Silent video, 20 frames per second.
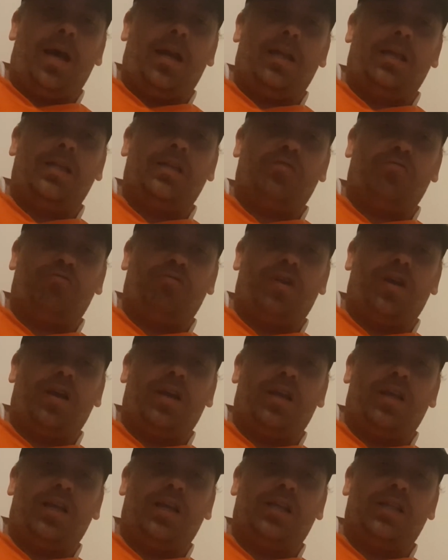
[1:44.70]
he's
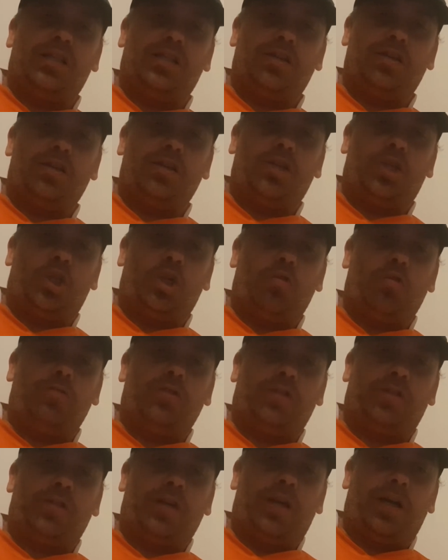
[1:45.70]
really into
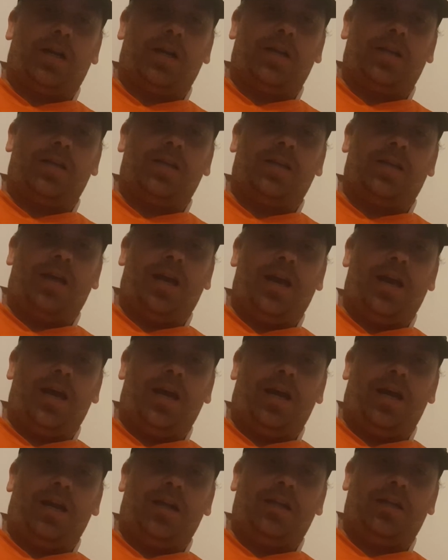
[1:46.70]
endurance cycling.
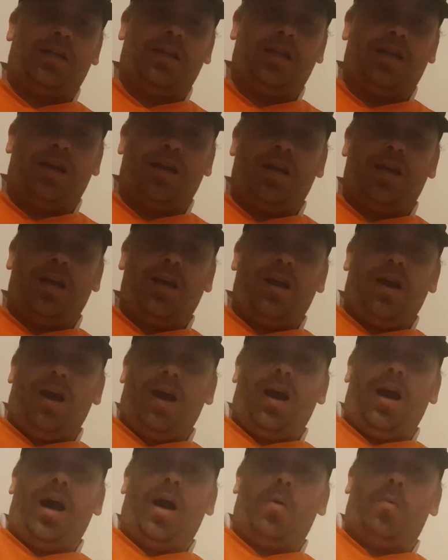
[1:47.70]
And
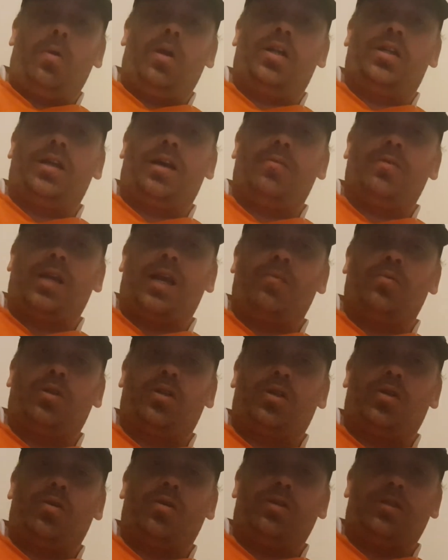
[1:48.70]
I wish I was able to
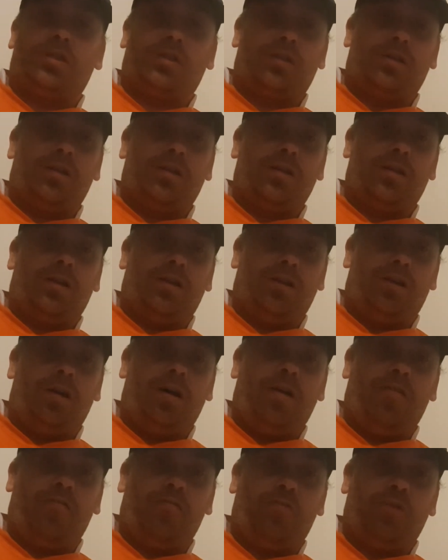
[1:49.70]
do
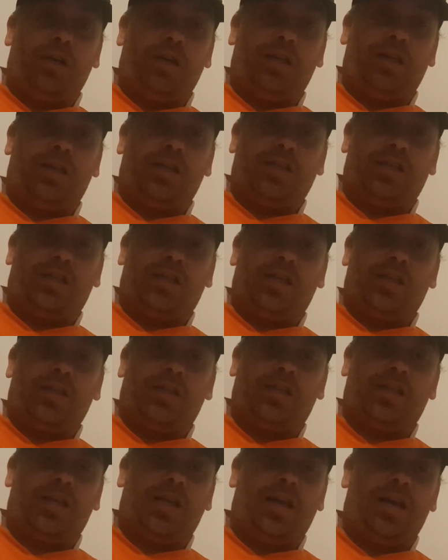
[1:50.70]
half of what he does.
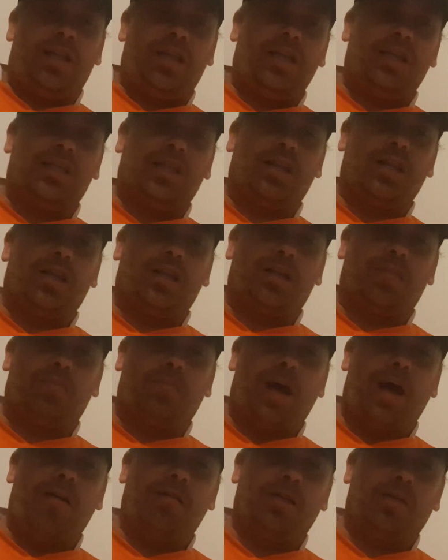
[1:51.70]
I think he's done the
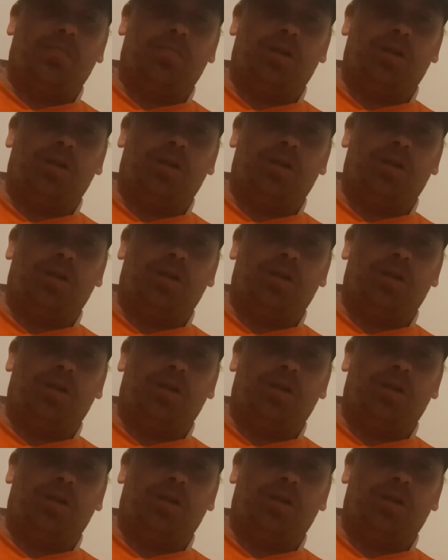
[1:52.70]
Paris,